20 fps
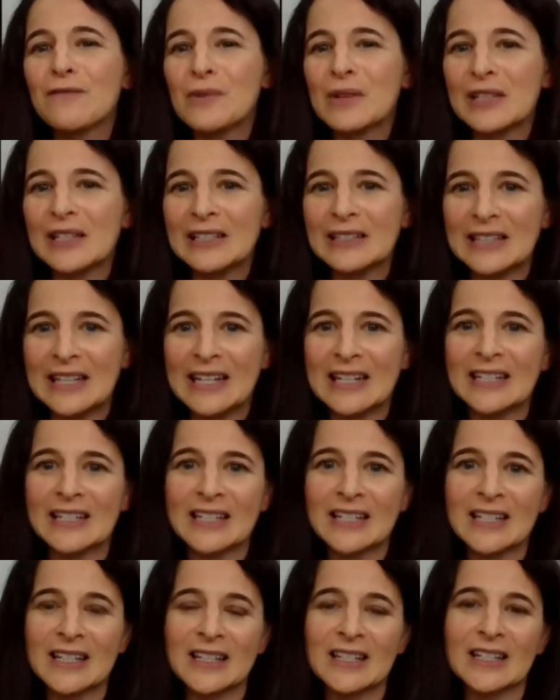really leaned
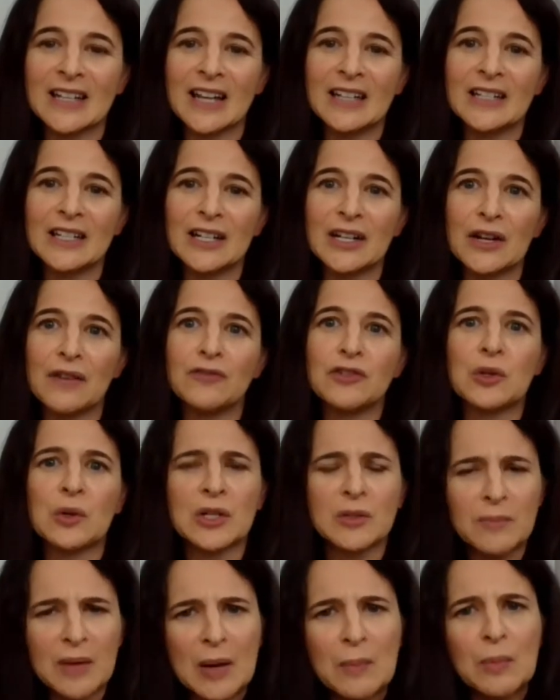into this idea of
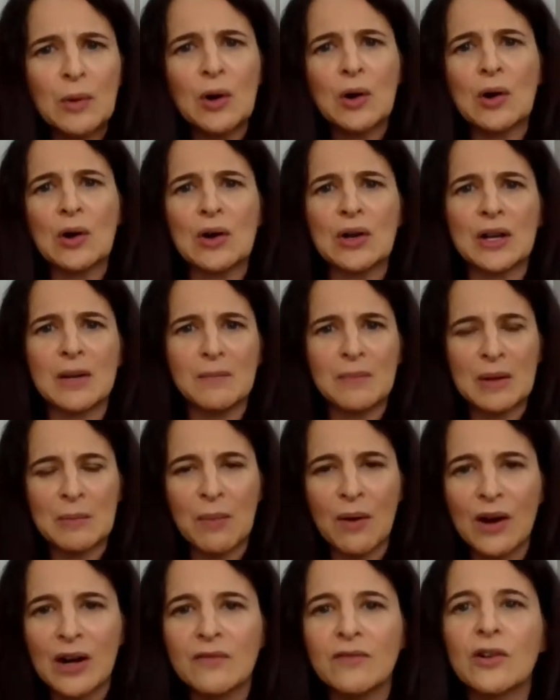Jewish peoplehood and being
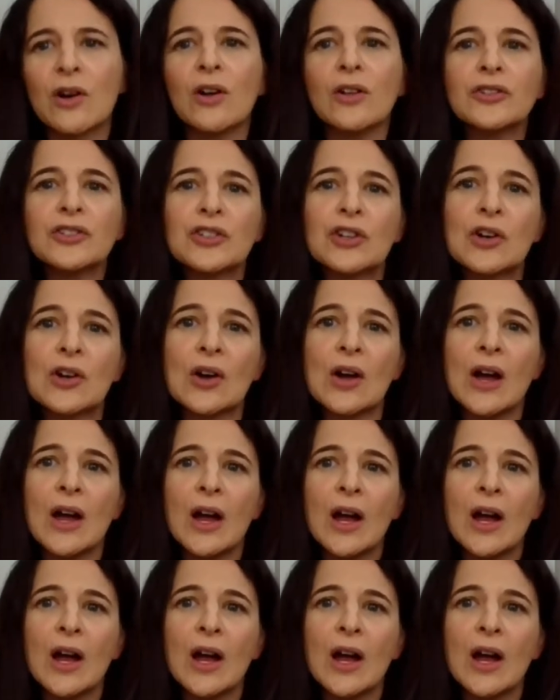part of a culture,